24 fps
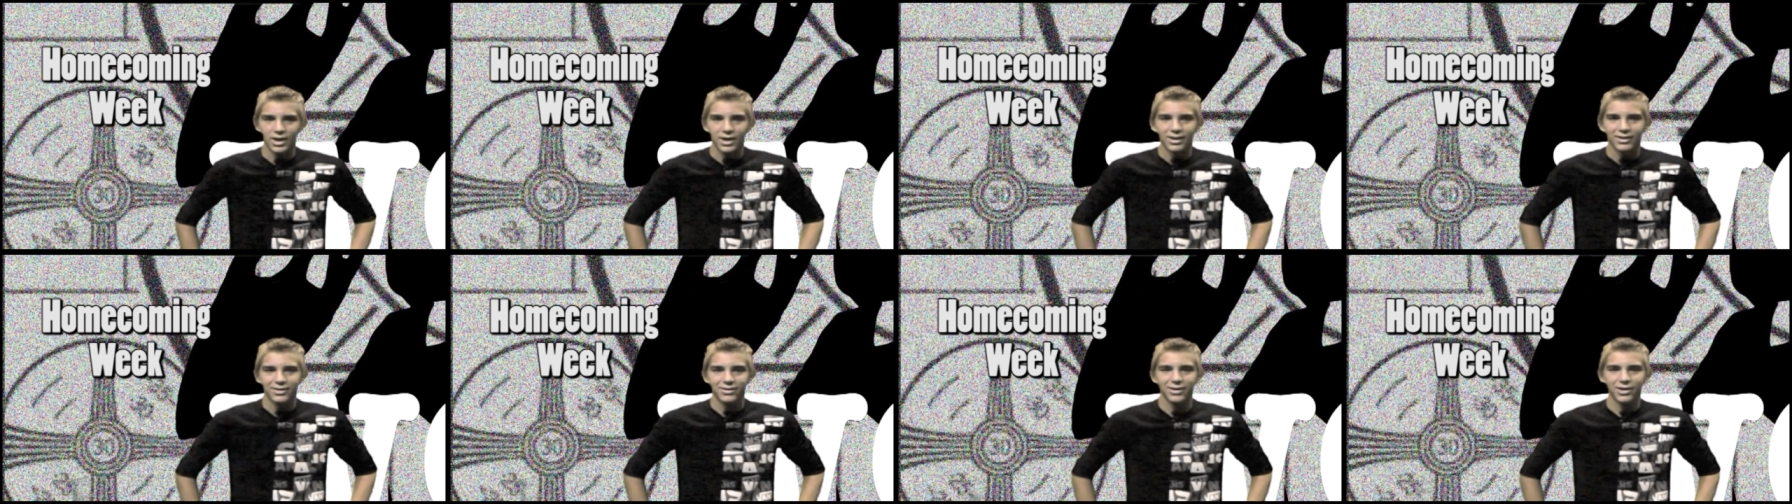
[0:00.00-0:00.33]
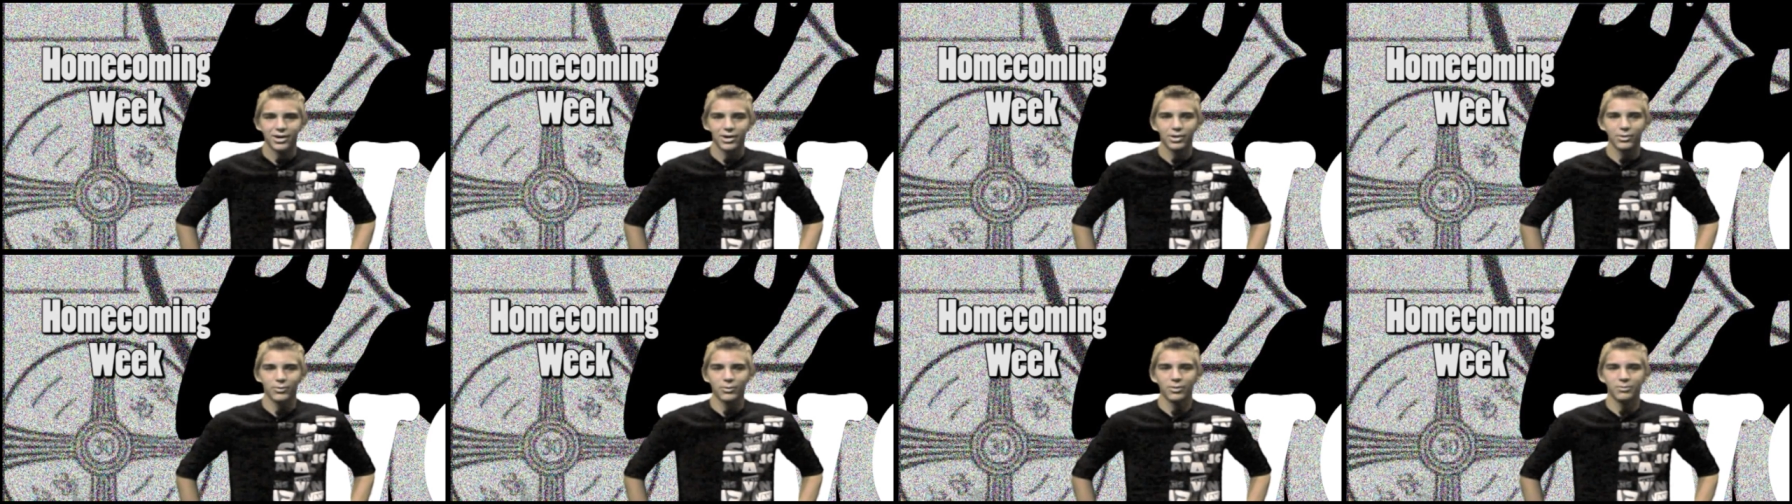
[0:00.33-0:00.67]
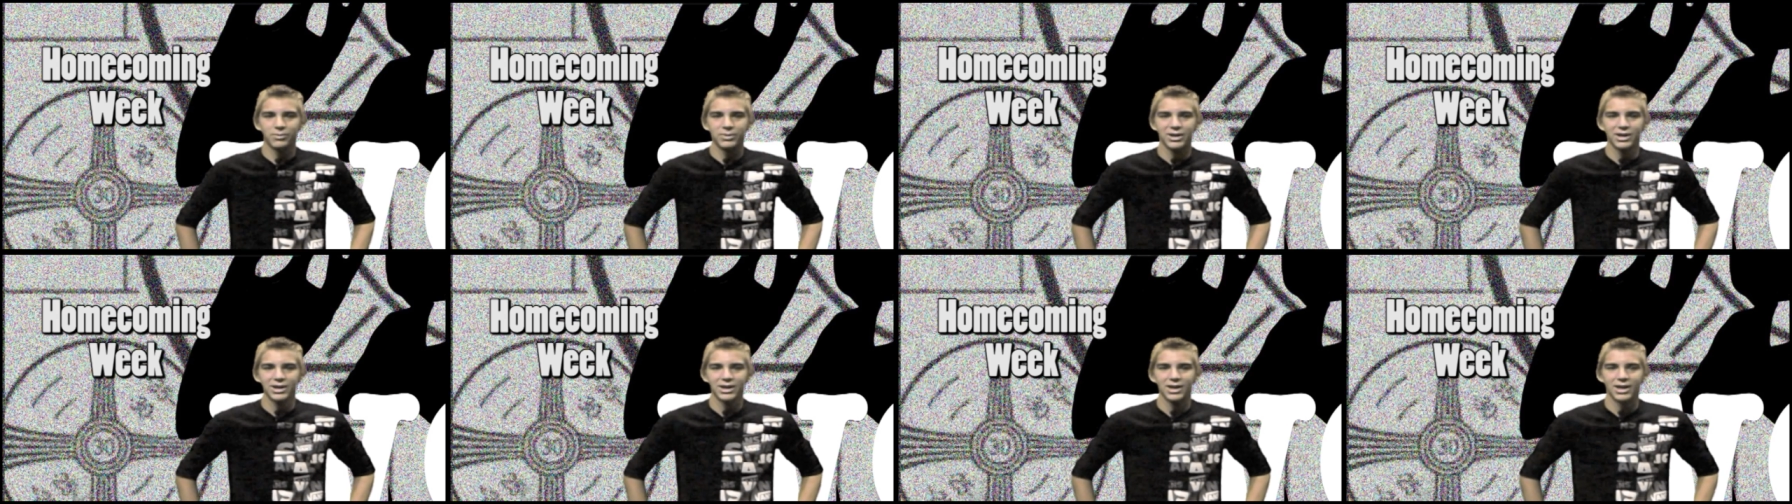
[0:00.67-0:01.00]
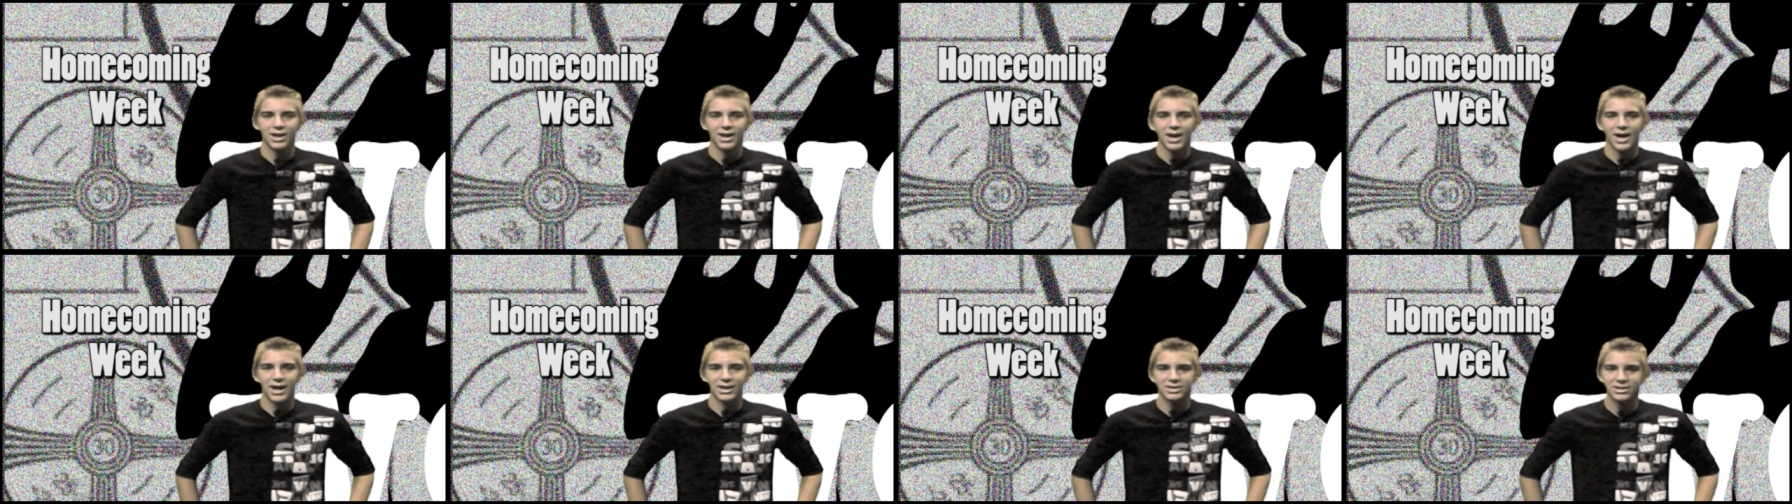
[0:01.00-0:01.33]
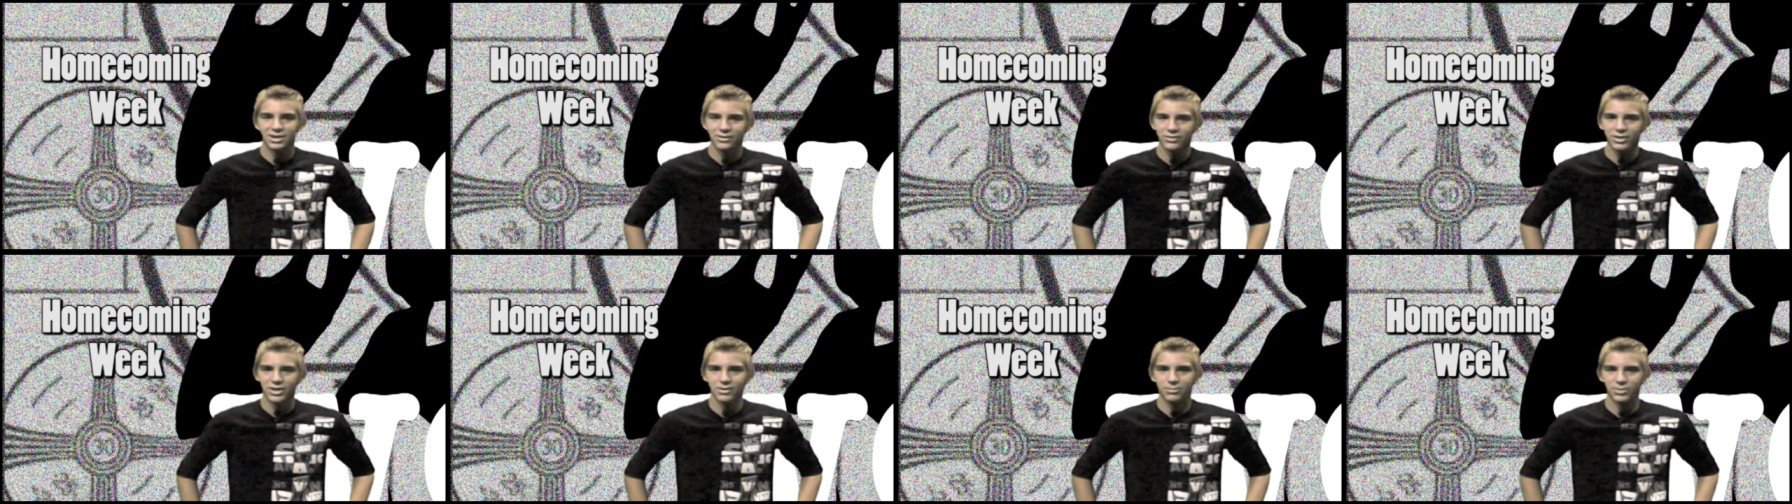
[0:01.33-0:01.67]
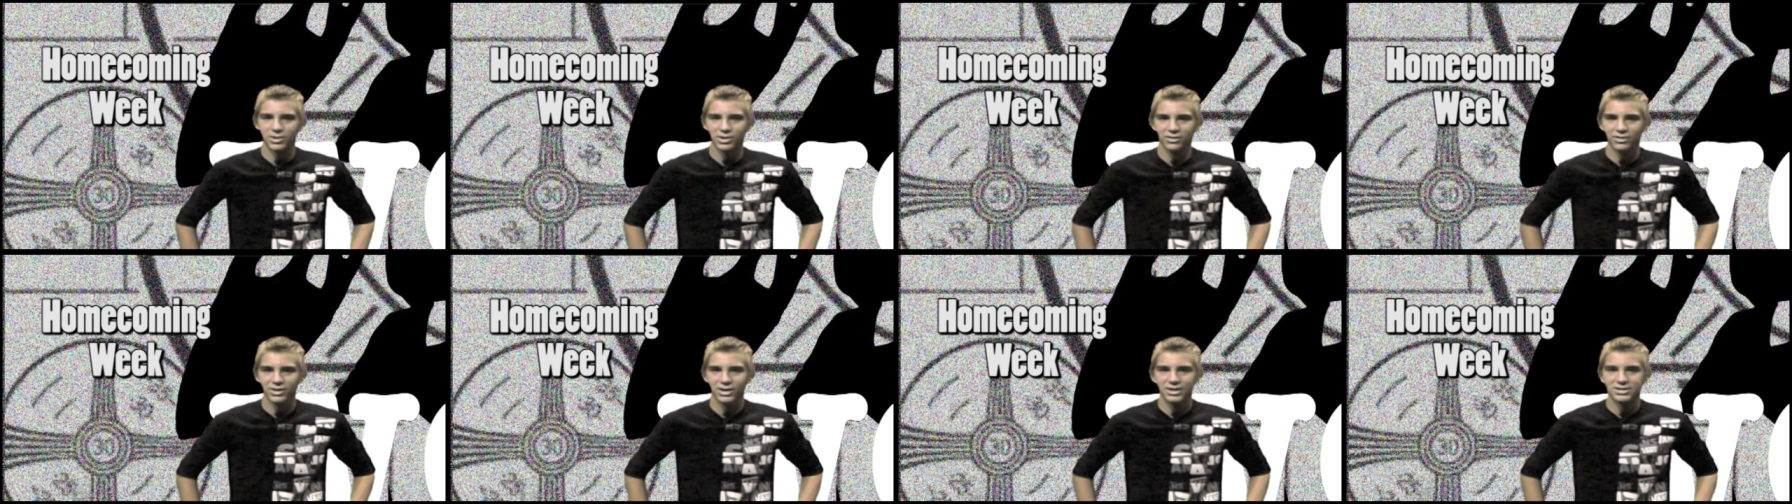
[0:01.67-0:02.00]
There will be activity
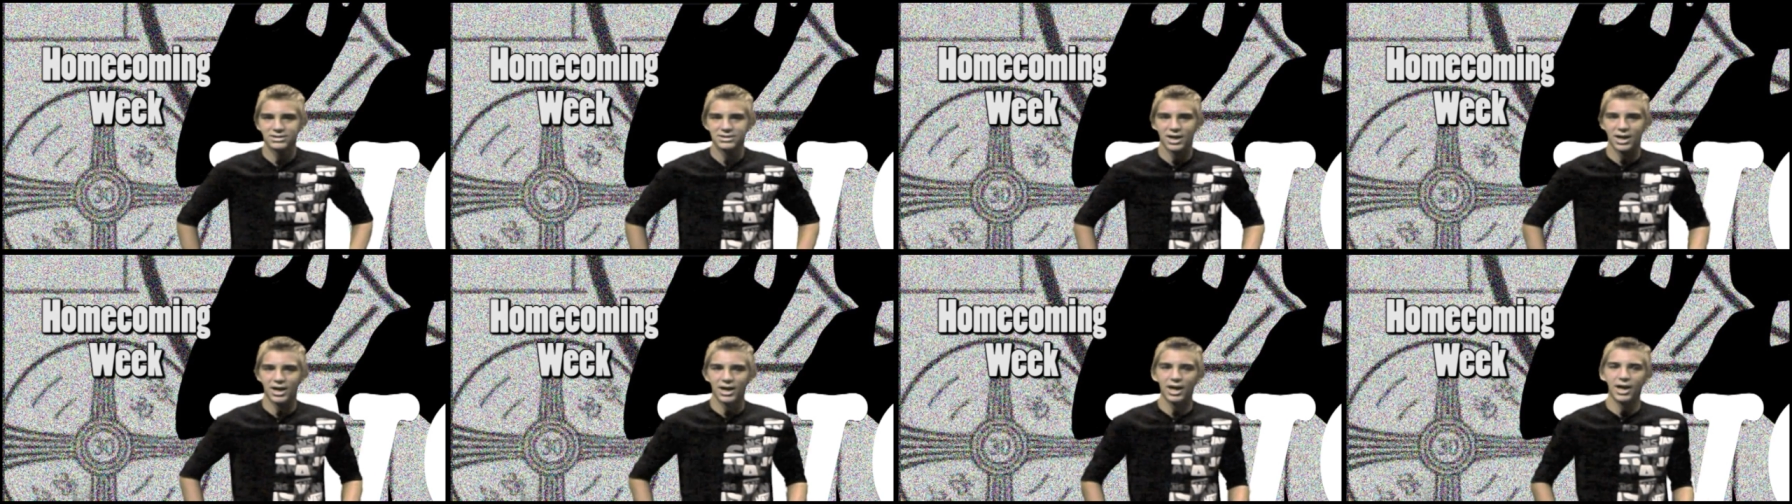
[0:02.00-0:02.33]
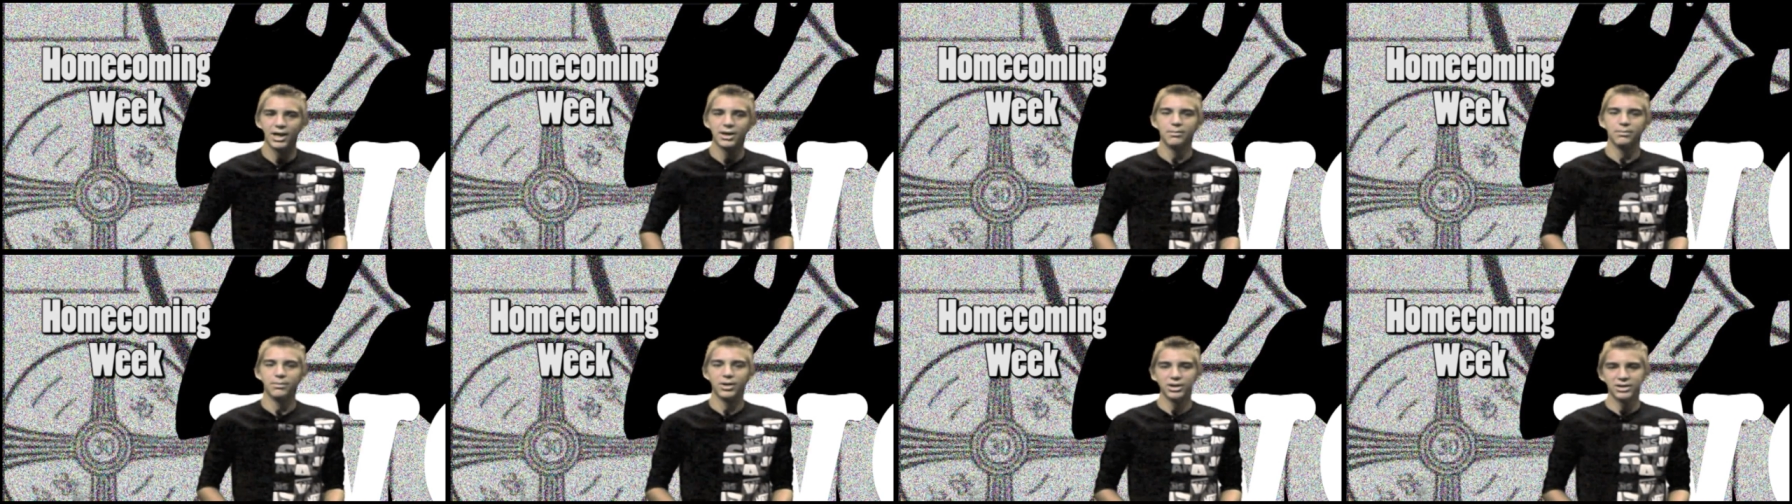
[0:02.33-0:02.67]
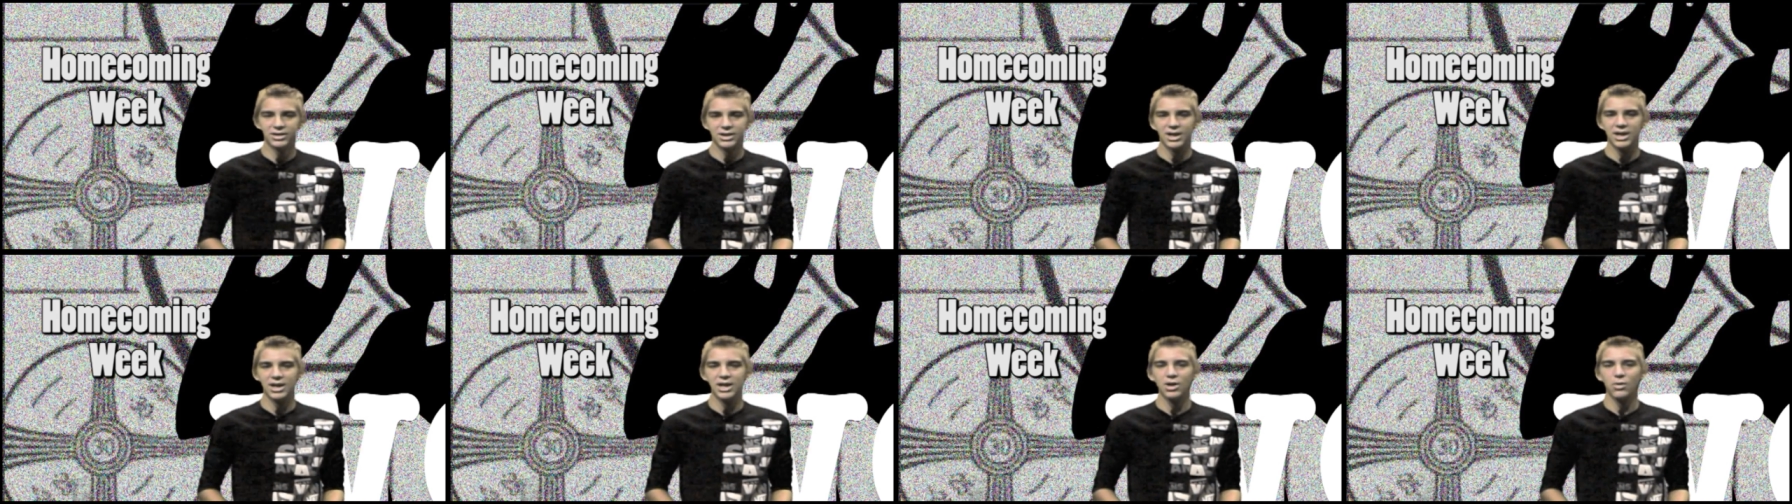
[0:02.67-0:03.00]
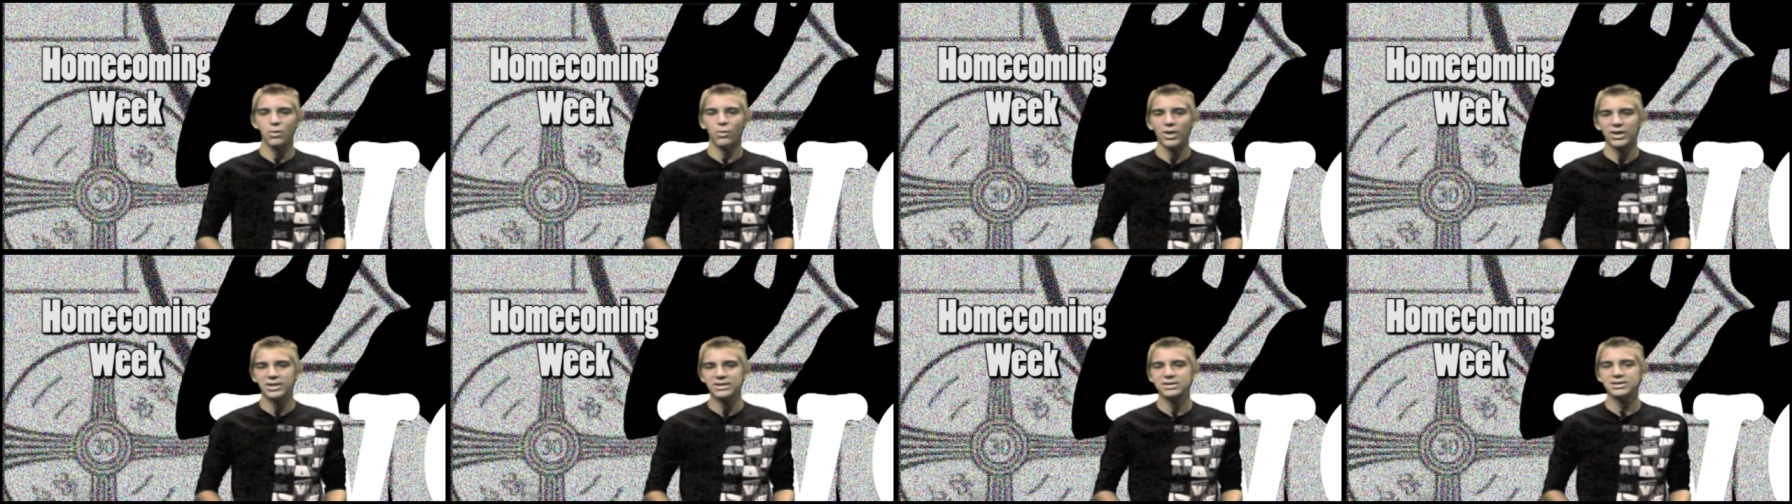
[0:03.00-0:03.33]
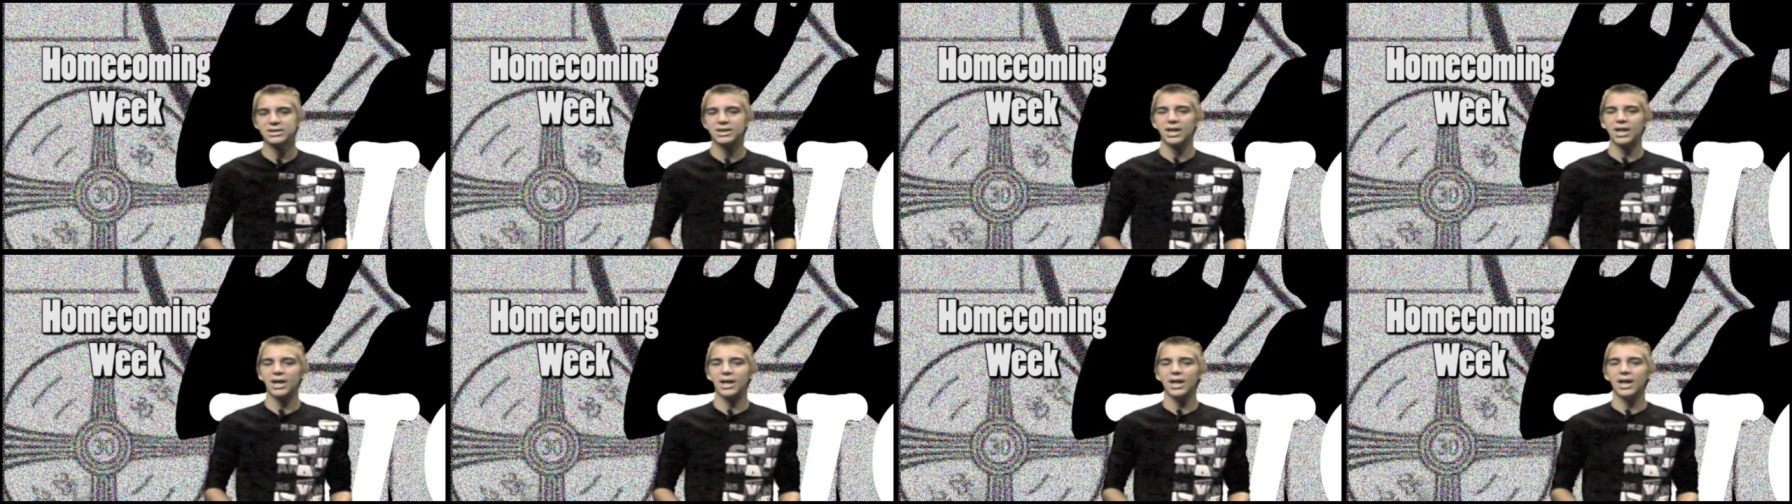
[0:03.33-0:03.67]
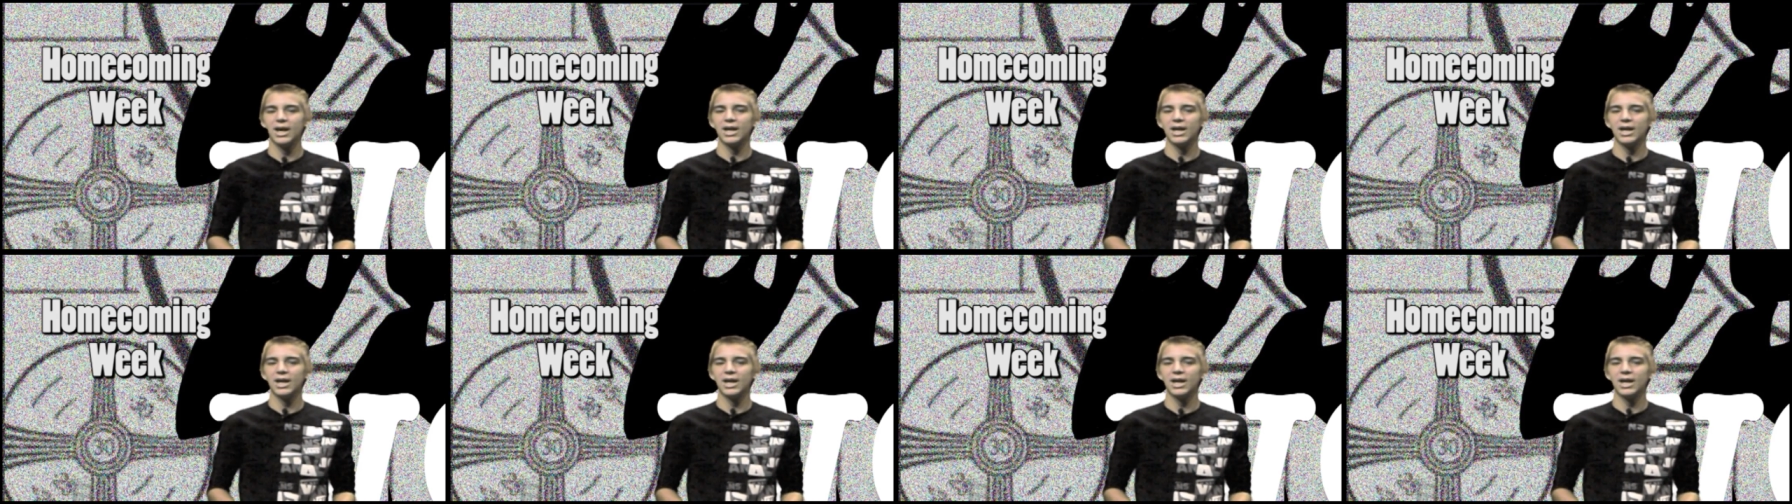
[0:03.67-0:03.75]
periods on Monday, Wednesday,